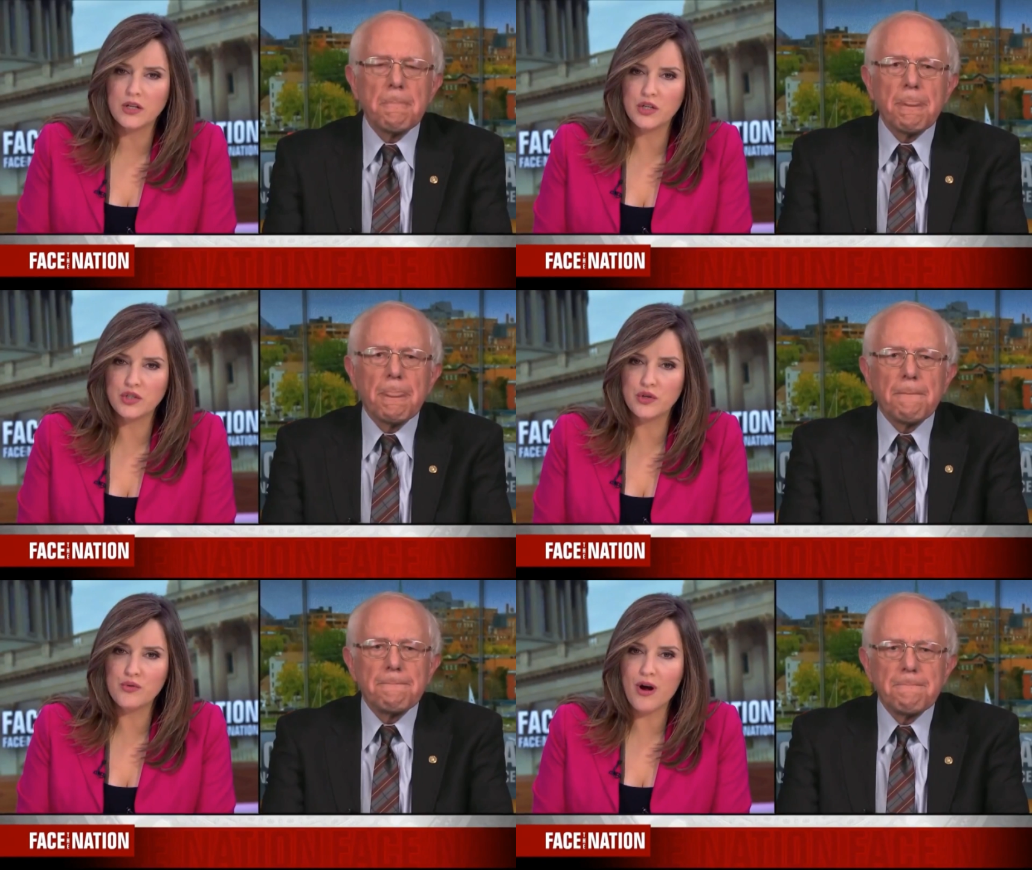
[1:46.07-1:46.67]

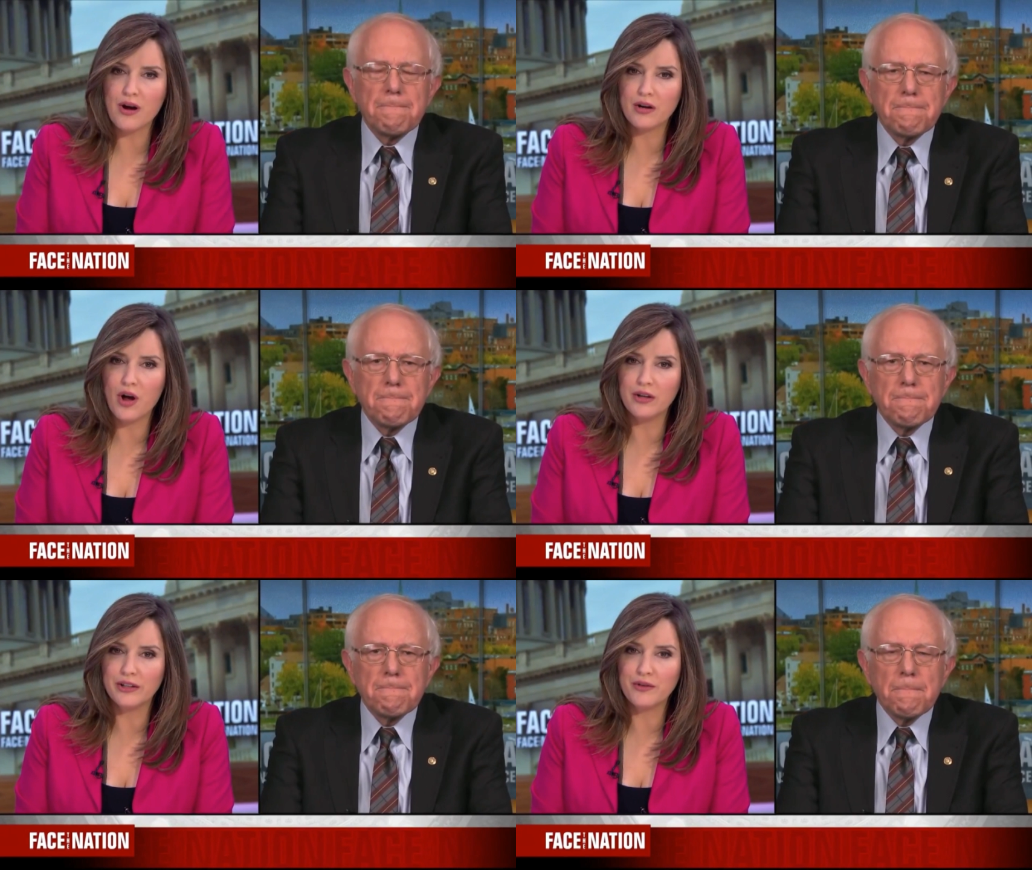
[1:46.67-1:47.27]
Speaker 1: You are
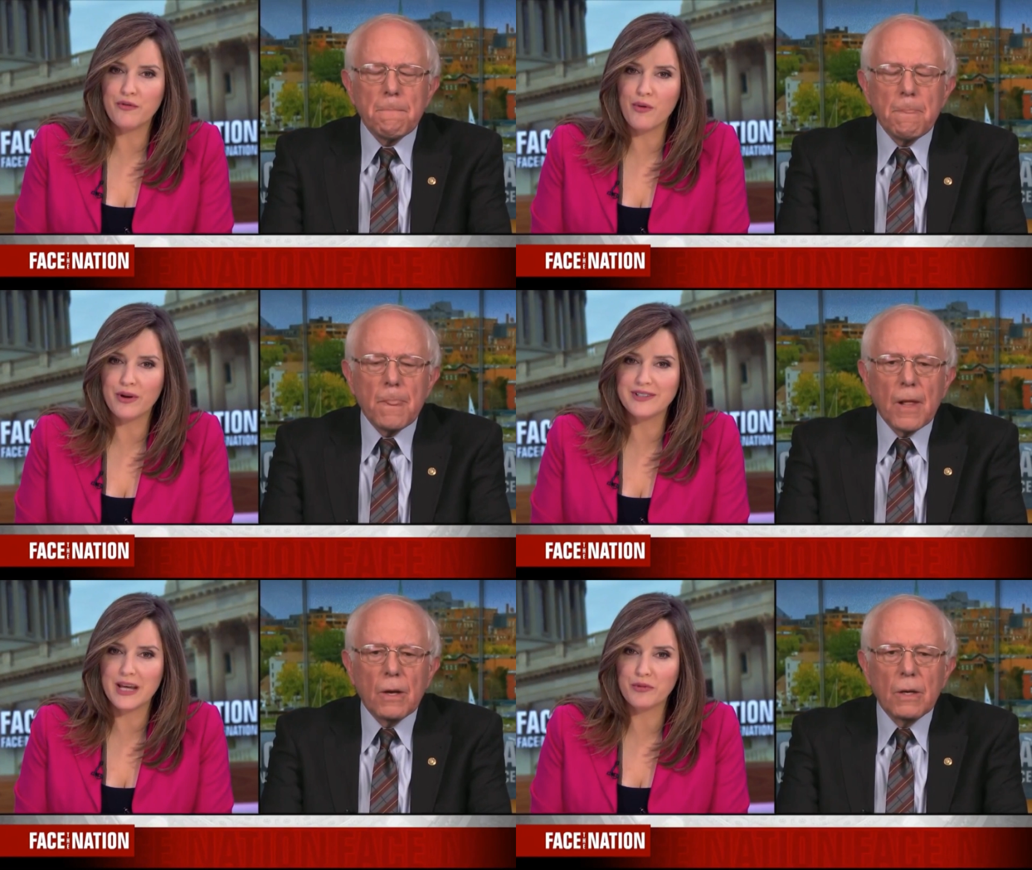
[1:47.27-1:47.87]
calling for
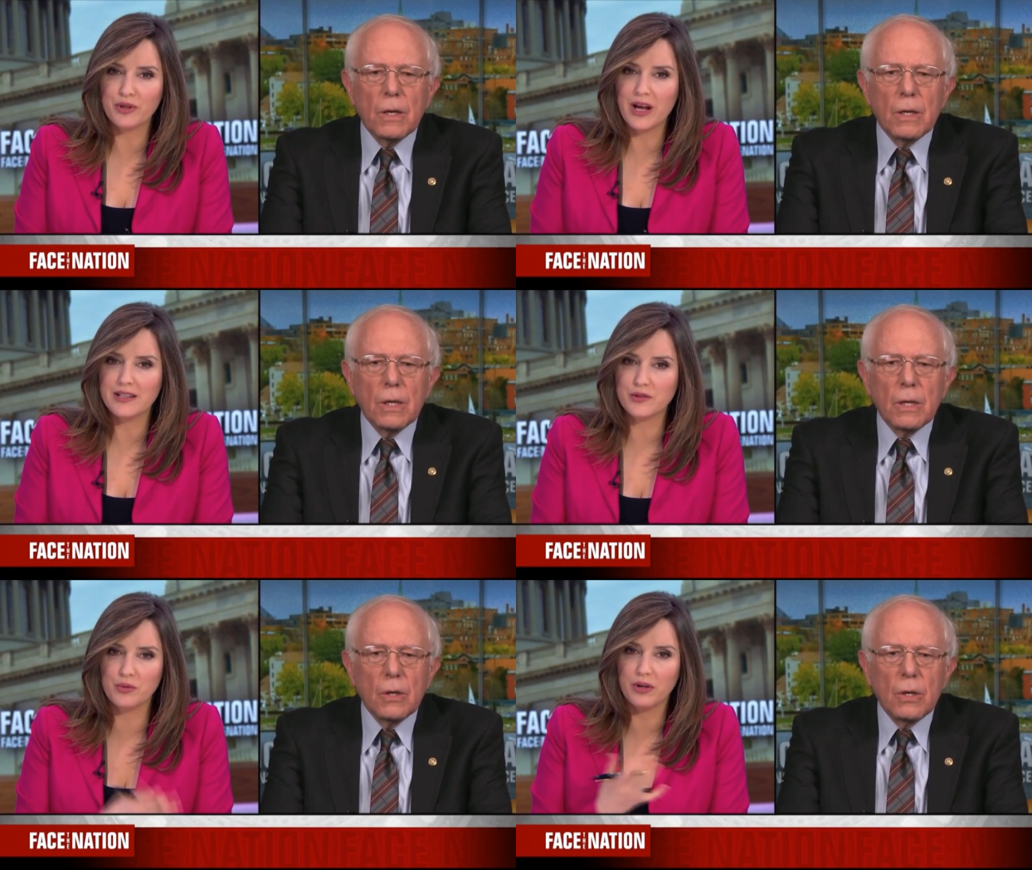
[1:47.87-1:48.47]

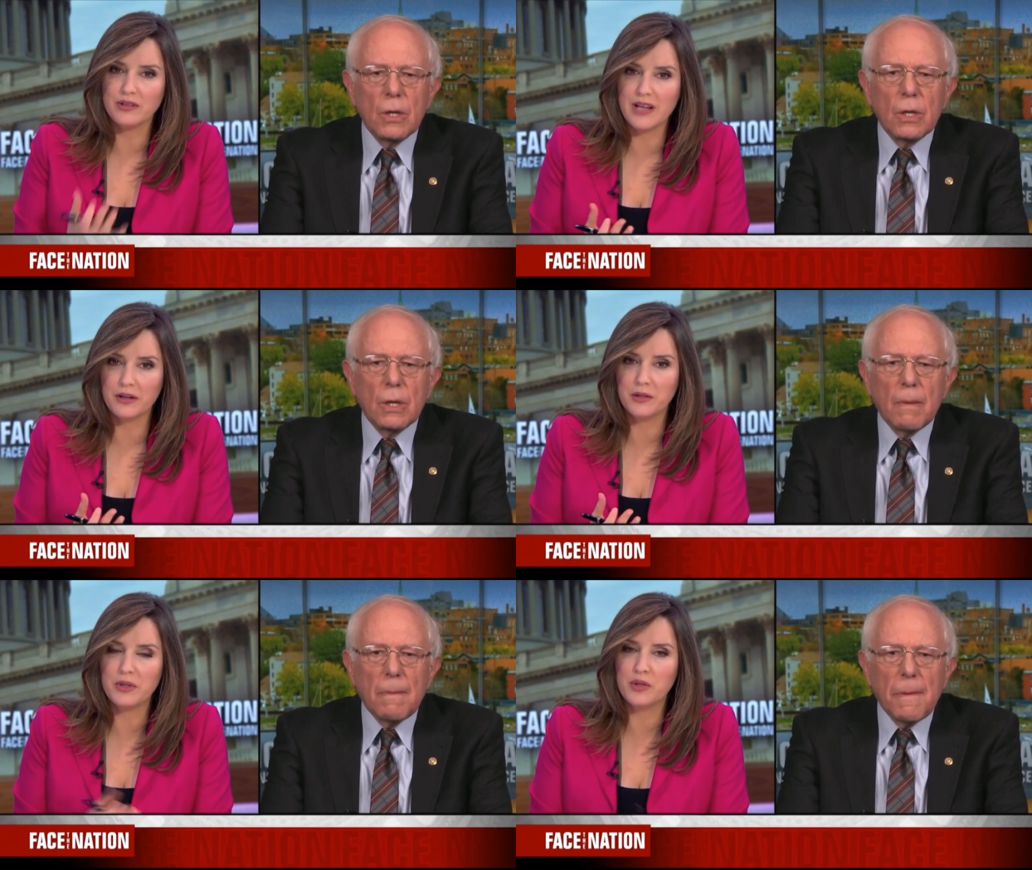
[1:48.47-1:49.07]
Democrats who are now
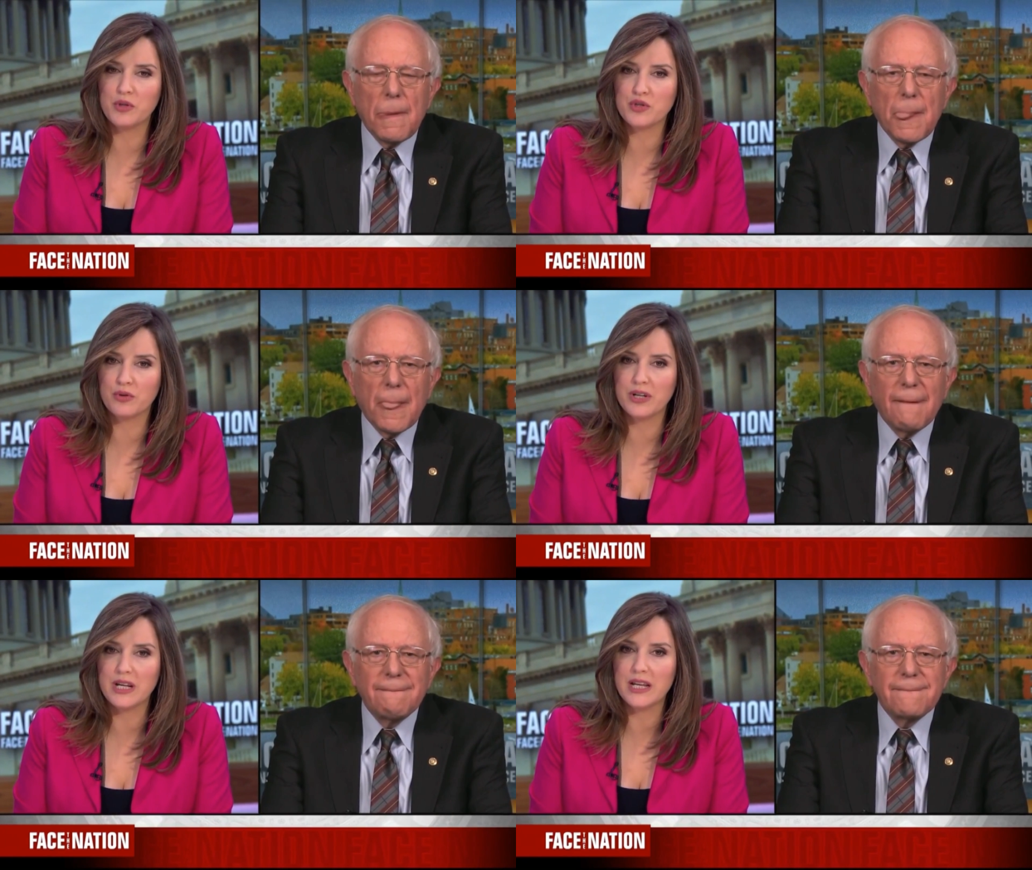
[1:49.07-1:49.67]
going to be in the
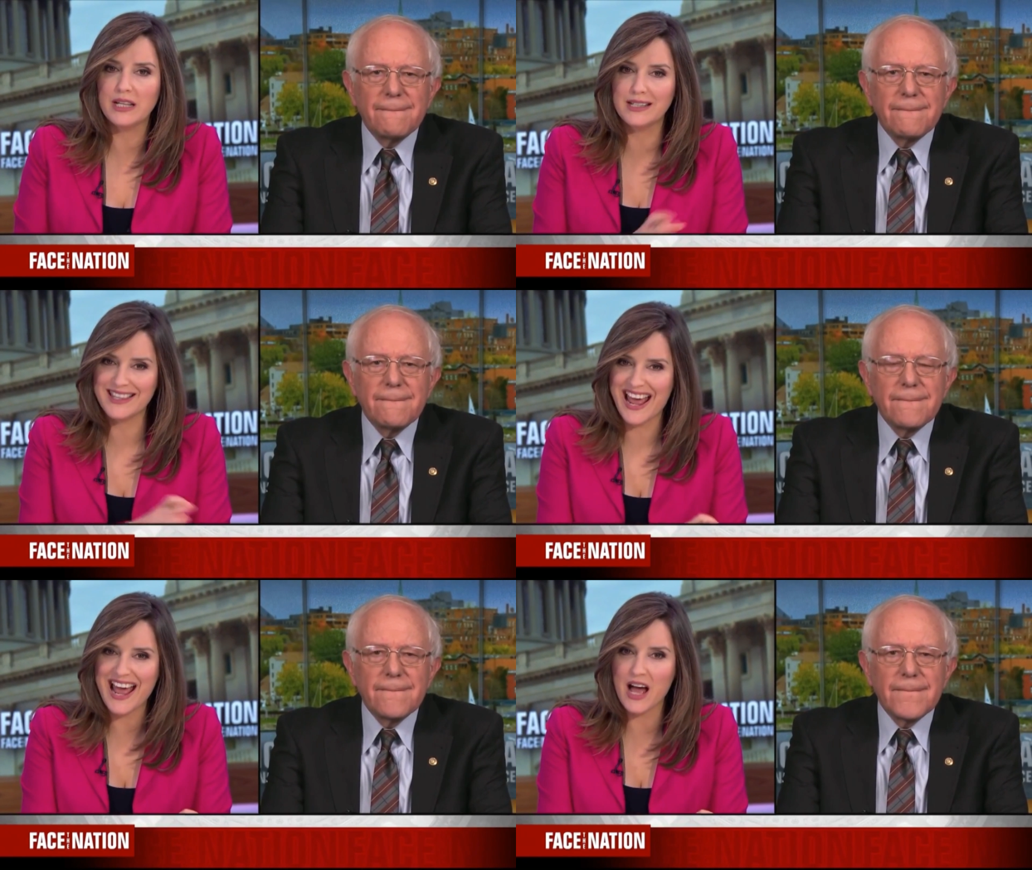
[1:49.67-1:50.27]
majority in the
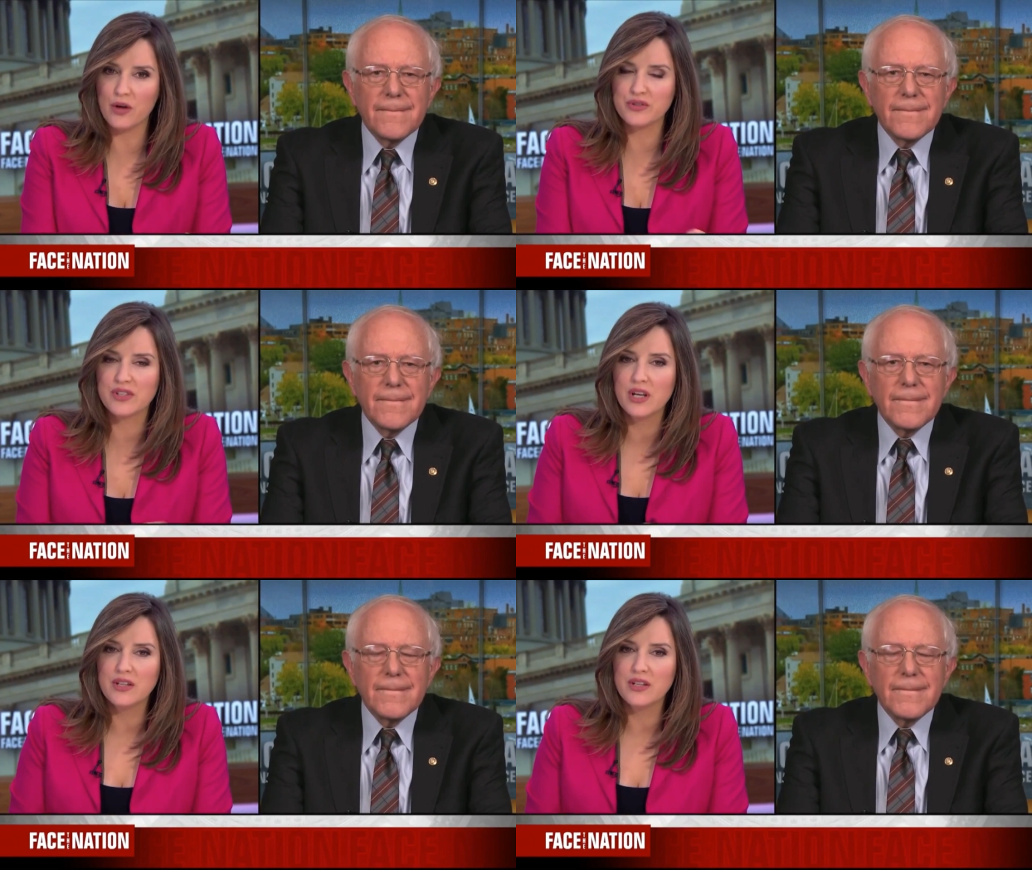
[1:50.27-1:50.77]
House